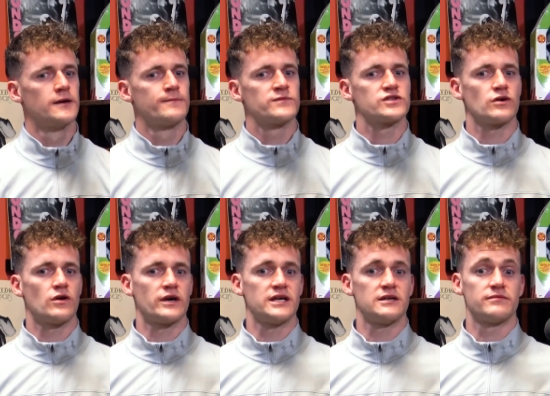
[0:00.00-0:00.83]
So
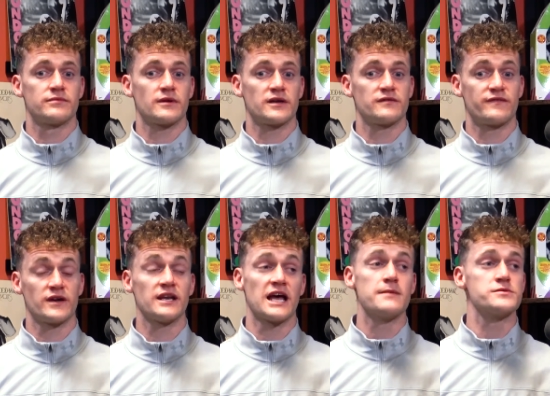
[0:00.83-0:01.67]
I I find
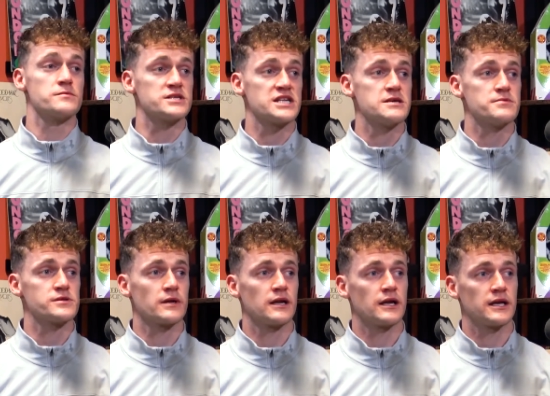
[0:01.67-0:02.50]
it helps with my sleep as
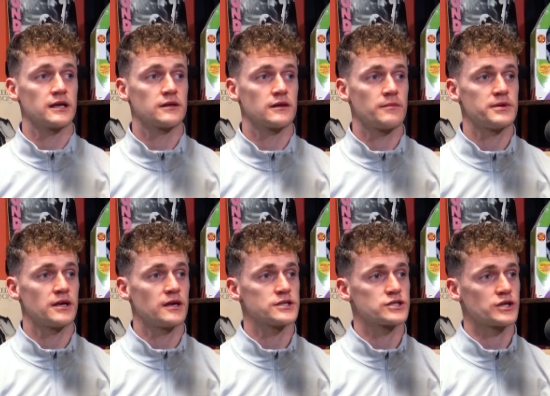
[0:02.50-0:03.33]
well. Like not I
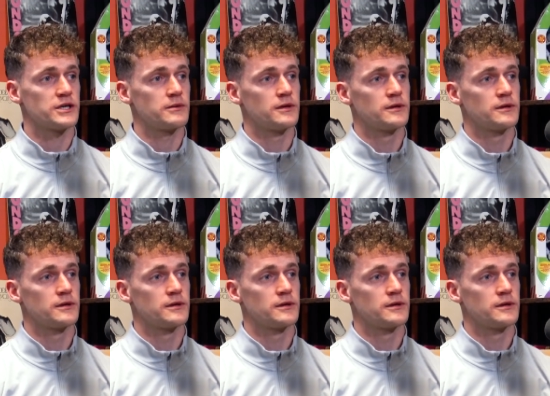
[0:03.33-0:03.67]
can't cu-